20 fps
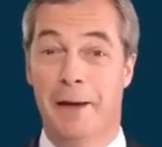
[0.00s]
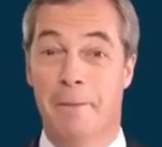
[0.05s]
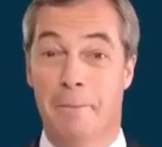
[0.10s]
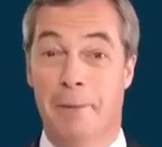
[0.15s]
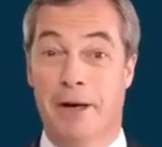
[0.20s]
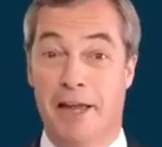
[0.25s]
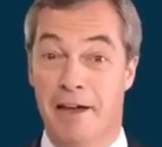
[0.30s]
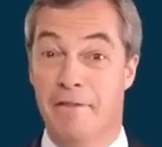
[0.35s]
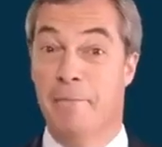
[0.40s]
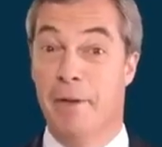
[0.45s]

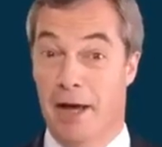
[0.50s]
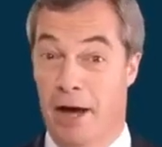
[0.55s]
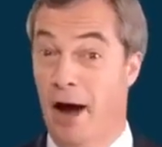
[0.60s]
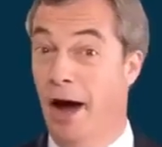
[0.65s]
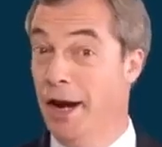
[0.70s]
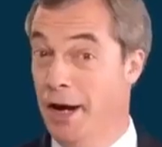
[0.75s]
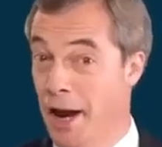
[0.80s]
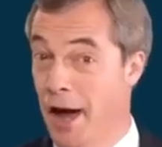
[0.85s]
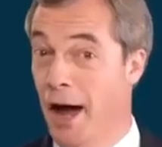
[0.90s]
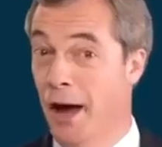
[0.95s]
Believe me,
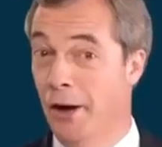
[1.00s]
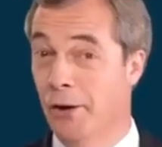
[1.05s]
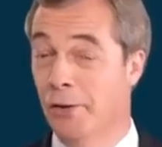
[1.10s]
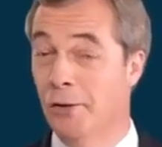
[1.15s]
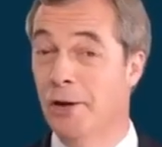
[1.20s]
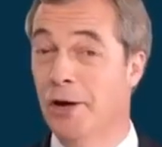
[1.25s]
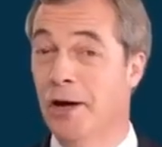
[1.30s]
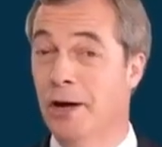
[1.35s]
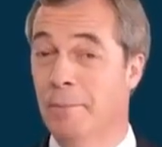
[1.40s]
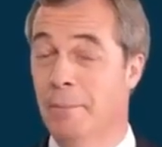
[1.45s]
I know,
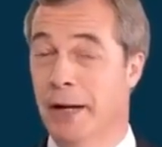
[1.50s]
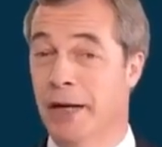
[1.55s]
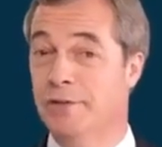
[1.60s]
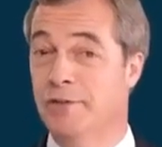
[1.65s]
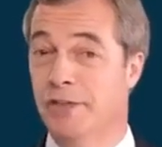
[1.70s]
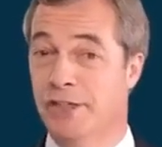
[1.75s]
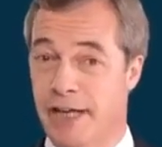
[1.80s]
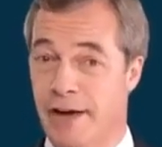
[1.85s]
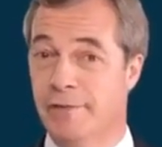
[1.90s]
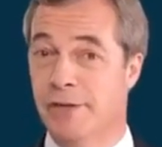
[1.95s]
because
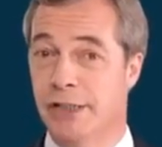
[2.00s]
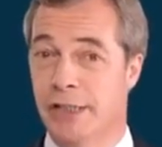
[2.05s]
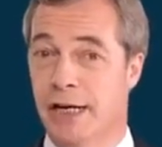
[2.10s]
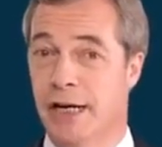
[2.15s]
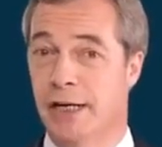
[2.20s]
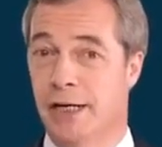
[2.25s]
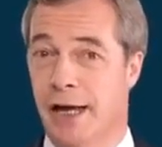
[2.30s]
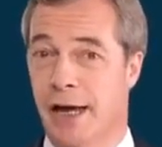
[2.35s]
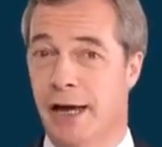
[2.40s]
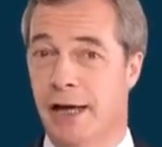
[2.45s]
for
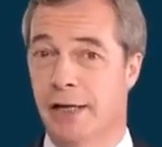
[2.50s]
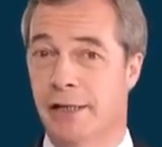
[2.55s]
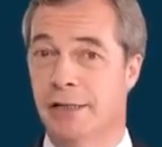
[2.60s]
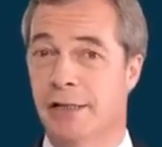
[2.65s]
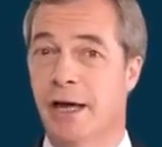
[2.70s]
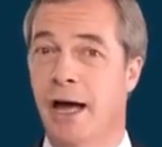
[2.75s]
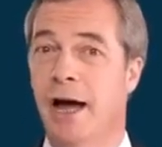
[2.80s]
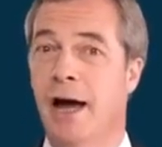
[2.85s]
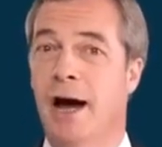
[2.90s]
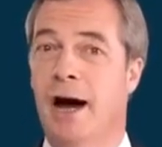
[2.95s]
17
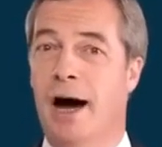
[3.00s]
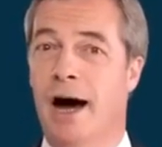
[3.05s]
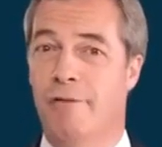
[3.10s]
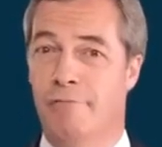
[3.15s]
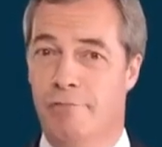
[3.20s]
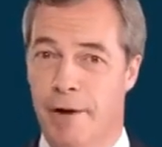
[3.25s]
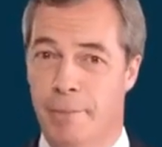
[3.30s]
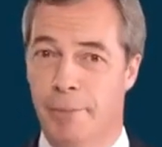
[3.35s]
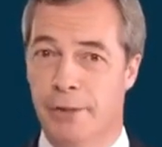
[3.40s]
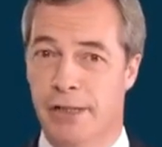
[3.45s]
years,
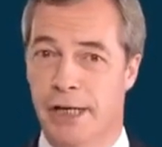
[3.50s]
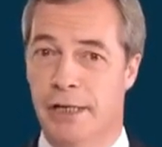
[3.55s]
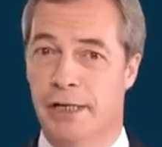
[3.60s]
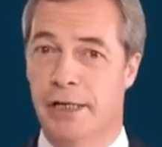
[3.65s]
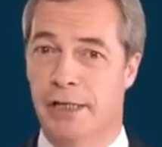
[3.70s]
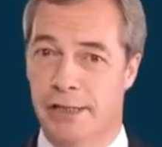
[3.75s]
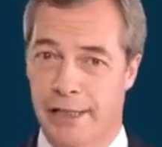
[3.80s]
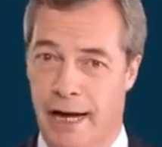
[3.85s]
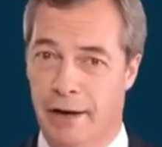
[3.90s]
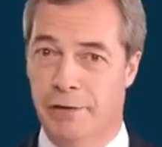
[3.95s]
I've
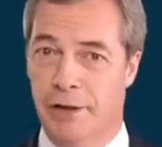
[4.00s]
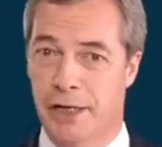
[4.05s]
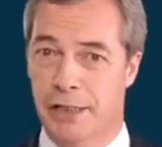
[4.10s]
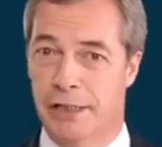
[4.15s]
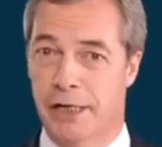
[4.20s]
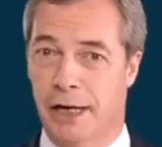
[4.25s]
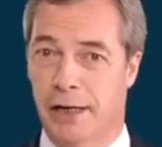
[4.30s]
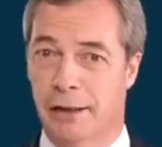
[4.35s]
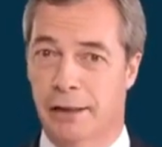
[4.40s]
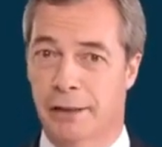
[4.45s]
represented South
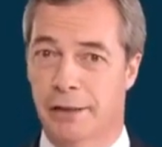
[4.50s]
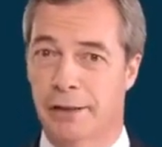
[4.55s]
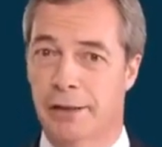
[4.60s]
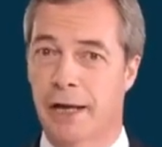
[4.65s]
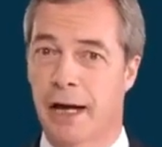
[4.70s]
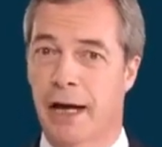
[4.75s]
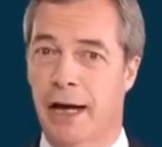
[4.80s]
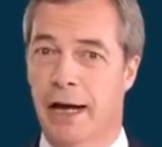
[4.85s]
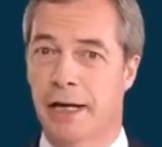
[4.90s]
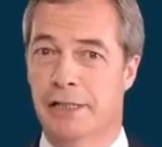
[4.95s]
East England
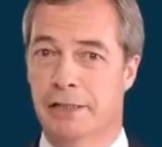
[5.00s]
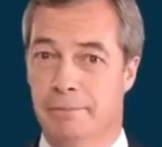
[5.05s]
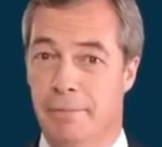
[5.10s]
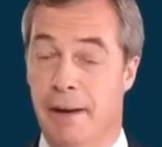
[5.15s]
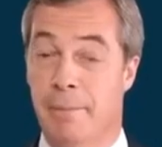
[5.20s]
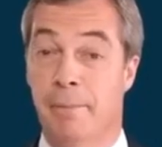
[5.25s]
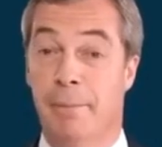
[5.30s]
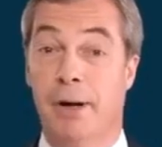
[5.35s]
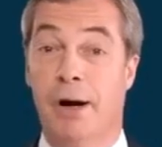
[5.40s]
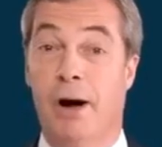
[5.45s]
as a
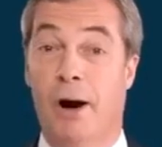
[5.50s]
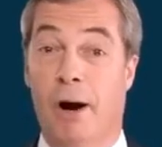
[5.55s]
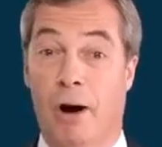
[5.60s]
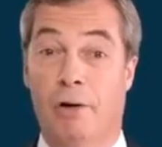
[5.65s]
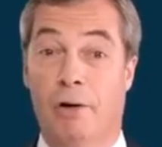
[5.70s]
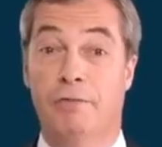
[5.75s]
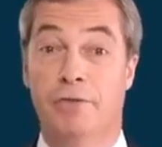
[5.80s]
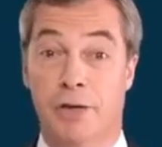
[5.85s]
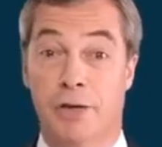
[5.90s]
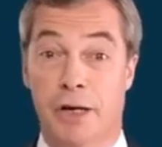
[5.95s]
member
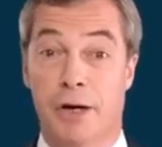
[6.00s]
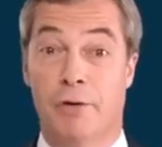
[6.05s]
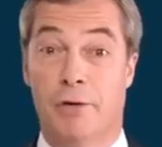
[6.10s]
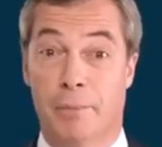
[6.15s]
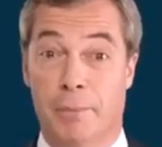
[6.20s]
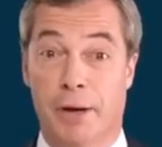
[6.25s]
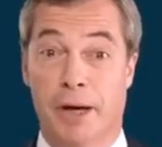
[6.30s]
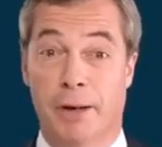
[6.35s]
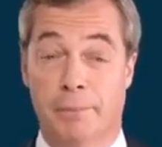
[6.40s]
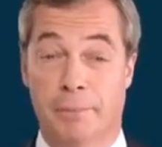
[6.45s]
of the
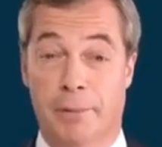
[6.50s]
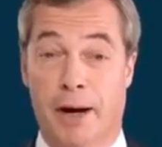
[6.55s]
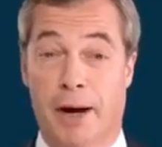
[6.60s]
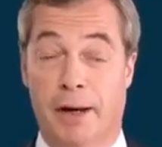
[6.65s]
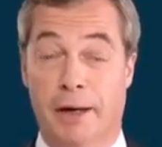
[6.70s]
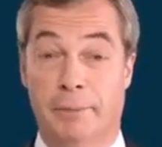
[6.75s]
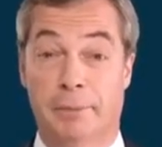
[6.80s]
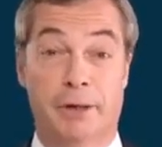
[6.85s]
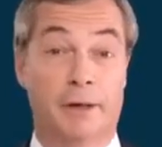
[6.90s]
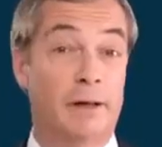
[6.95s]
European
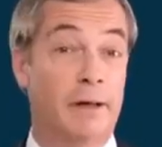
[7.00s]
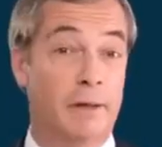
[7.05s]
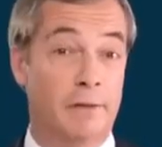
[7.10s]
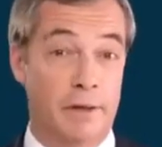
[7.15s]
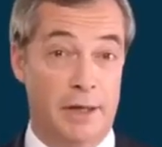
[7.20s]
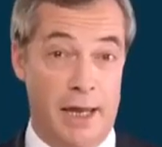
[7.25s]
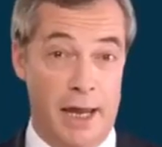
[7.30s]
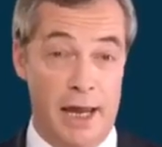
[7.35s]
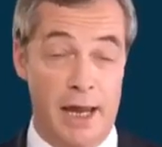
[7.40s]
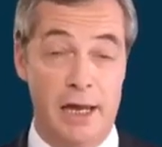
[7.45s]
Parliament,
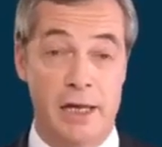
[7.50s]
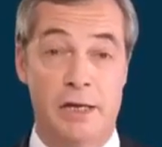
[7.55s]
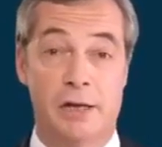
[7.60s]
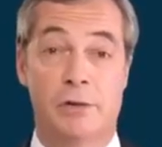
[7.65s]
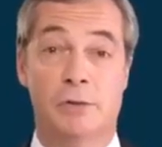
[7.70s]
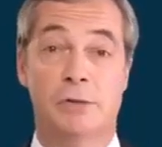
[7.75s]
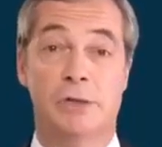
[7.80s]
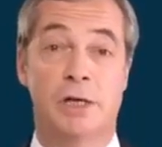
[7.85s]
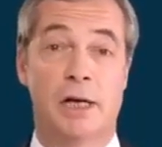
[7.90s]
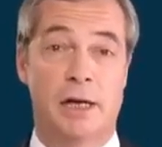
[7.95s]
the
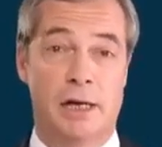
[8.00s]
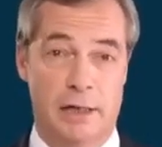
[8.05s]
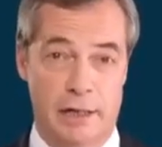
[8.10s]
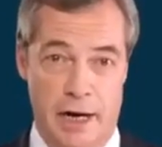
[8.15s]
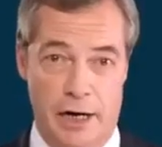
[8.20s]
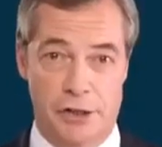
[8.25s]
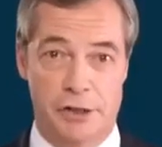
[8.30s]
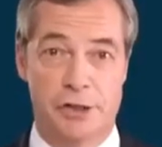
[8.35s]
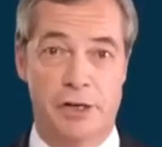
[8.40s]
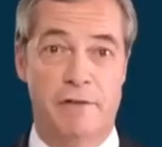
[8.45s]
EU's
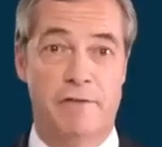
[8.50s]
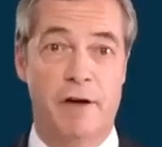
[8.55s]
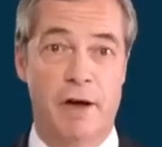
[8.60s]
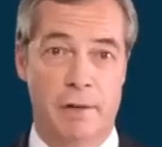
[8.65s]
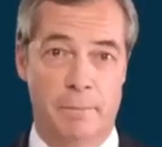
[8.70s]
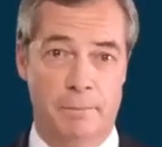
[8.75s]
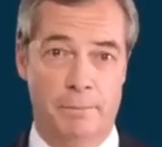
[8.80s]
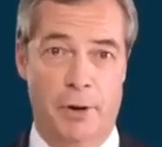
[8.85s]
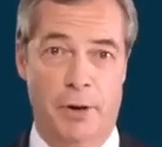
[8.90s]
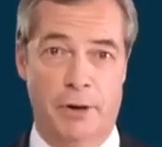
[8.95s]
legislative
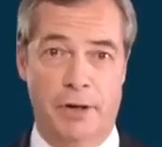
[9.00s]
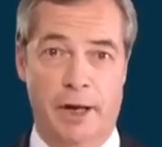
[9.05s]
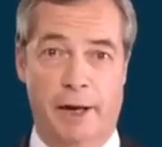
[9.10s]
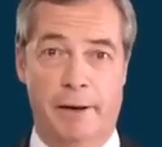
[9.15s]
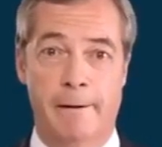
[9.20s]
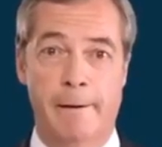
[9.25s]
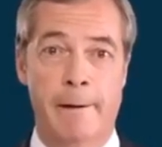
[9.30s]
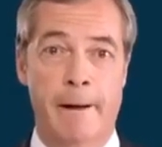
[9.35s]
body.